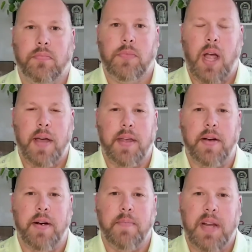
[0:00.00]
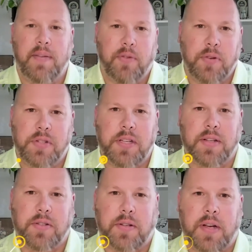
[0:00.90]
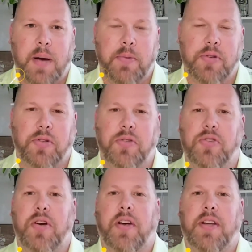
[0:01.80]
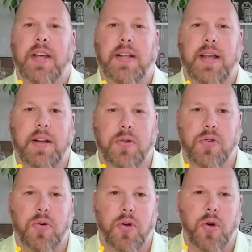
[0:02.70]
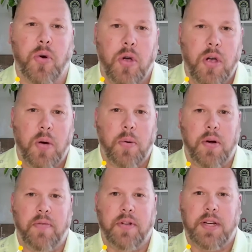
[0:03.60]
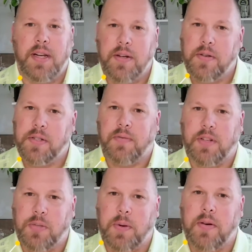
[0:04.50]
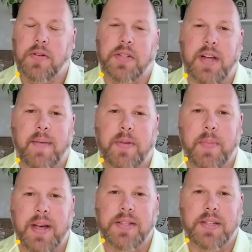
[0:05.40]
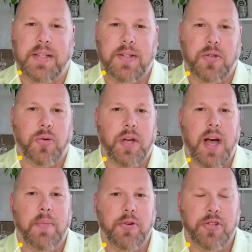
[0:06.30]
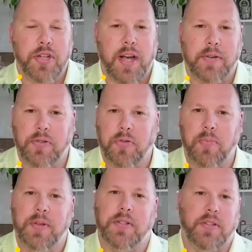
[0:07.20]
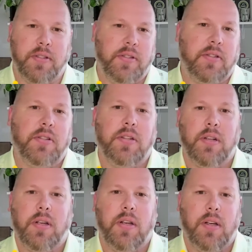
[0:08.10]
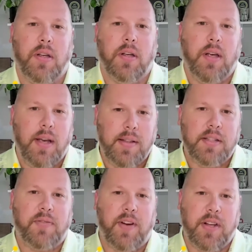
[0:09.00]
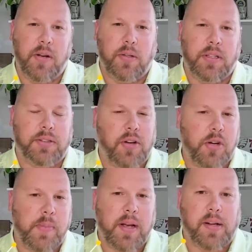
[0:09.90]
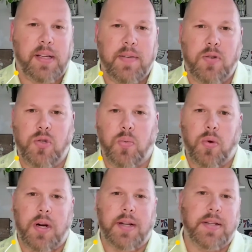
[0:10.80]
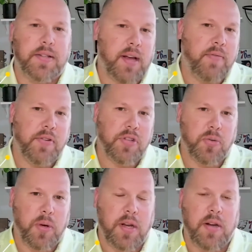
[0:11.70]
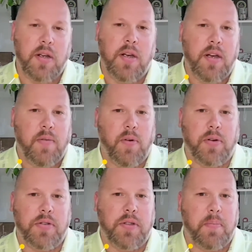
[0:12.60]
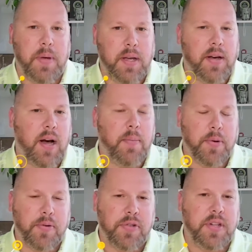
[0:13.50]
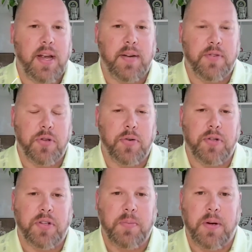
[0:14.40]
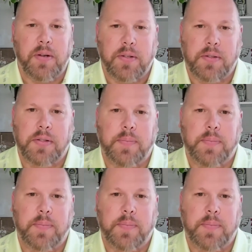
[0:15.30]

Hi there, I'm David Christy, Commerce Solution Architect at Altudo, with over 10 years of experience in optimizing digital commerce channels for businesses. In this video, let's talk about Klevu's Product Discovery Suite versus the BigCommerce Native Search Experience.